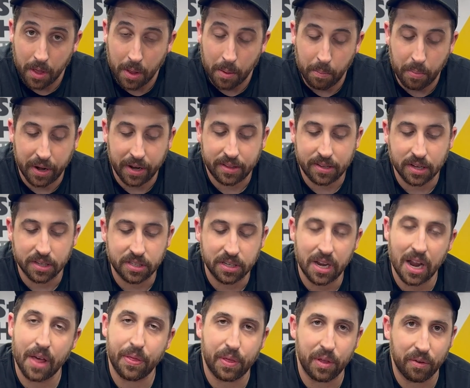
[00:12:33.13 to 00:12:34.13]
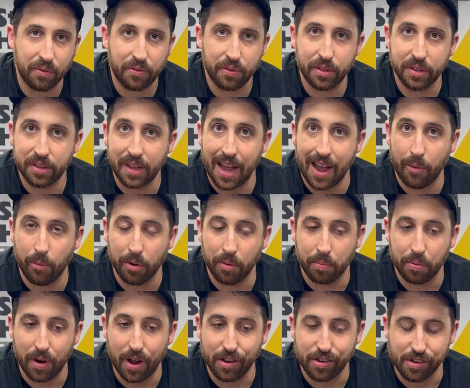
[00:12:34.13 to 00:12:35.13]
but it does nothing for the downward
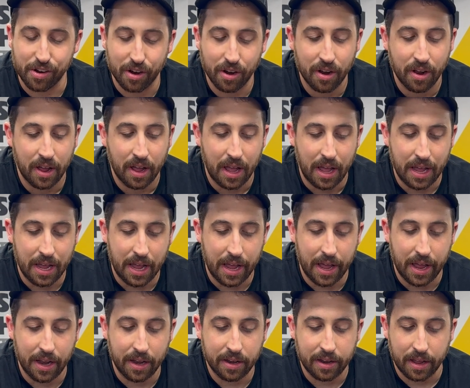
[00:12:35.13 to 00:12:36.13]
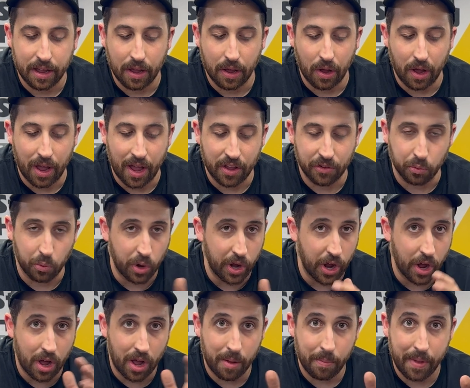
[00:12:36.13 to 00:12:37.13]
pressure. And as we
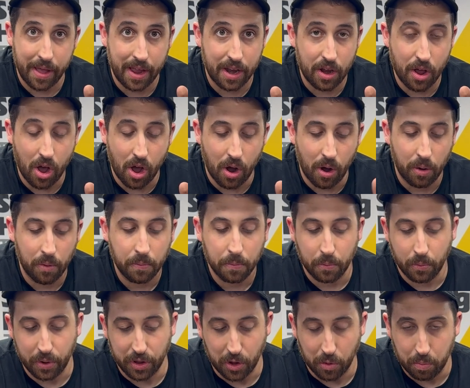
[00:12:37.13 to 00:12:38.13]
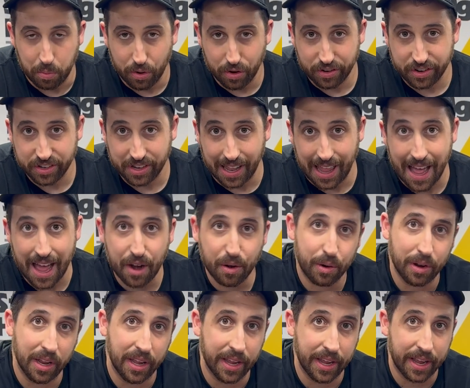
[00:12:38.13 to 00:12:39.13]
all may know, when you push
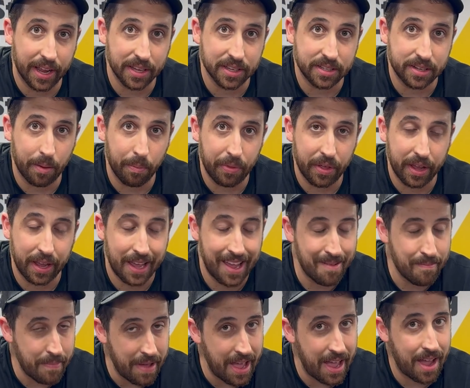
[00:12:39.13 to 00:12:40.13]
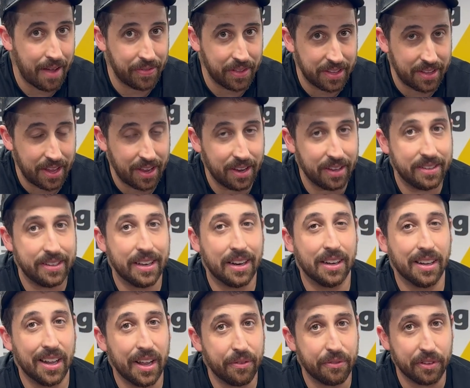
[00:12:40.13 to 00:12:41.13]
laterally against something, it may have the tendency to
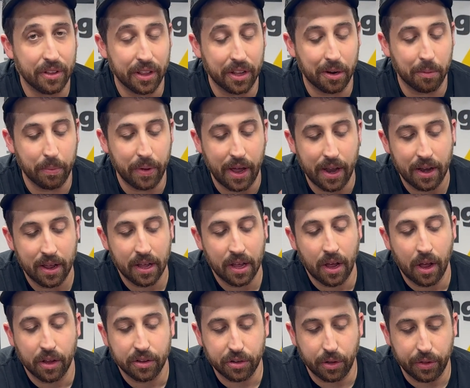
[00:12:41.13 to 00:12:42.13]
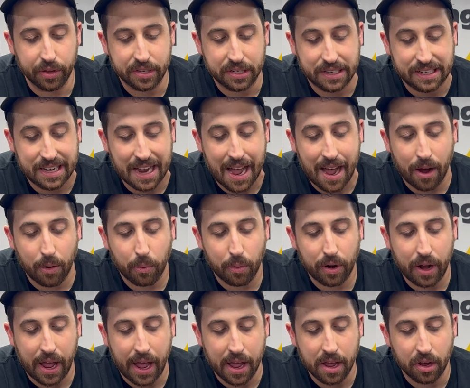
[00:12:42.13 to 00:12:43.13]
lift a little bit. So this downward
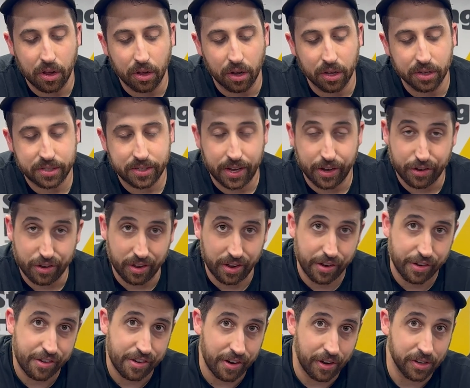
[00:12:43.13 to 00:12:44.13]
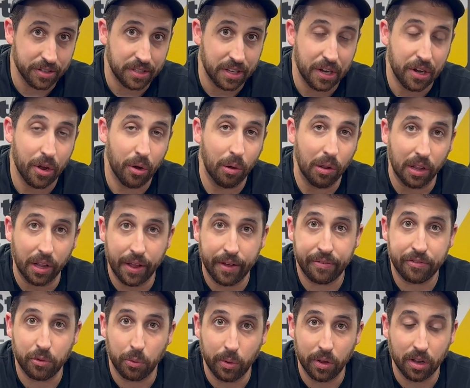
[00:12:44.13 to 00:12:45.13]
angle essentially ensures that no
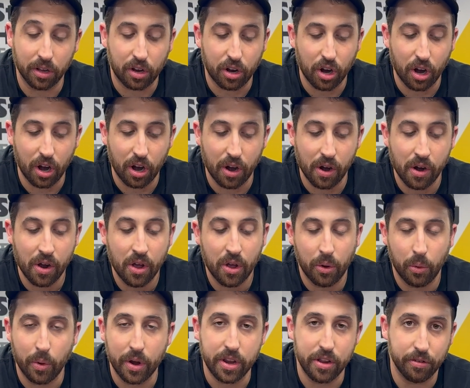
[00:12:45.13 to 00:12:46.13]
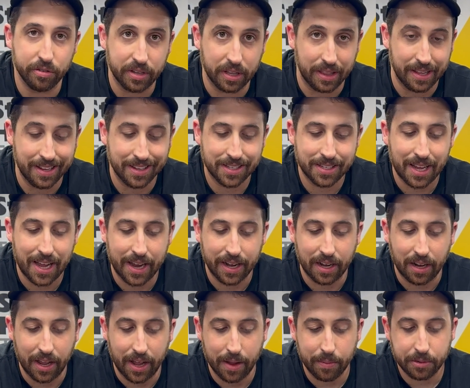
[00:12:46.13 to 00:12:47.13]
lift will occur when using these side
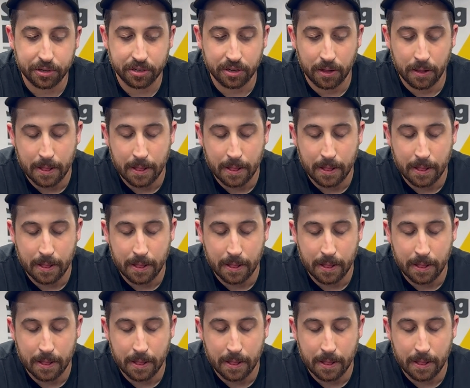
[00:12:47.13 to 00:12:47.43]
clamps.